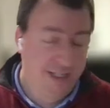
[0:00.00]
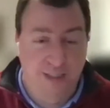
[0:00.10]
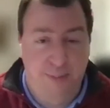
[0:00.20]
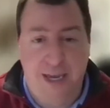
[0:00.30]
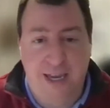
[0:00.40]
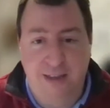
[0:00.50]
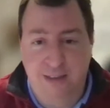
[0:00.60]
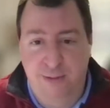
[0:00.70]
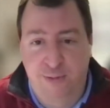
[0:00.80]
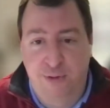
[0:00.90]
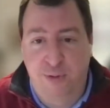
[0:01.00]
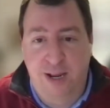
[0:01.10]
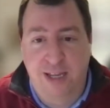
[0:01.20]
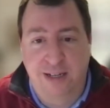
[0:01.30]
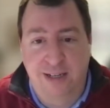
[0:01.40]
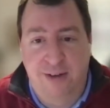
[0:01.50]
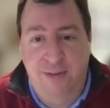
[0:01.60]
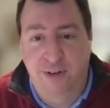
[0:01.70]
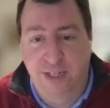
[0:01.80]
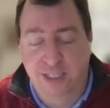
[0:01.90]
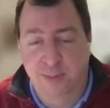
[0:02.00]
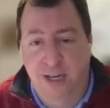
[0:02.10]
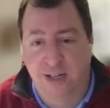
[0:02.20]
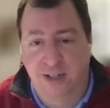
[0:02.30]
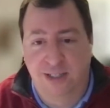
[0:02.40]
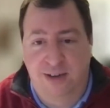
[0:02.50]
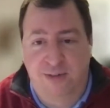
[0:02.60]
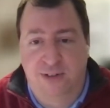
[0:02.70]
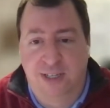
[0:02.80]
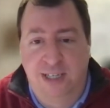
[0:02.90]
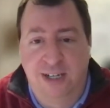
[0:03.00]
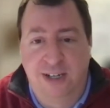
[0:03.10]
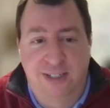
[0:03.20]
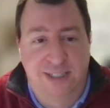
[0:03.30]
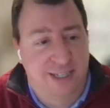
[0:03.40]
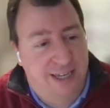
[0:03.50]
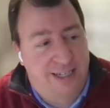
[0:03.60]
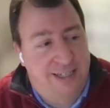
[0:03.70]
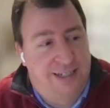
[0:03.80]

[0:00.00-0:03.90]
to pay the full rate after it expires after a year, it's like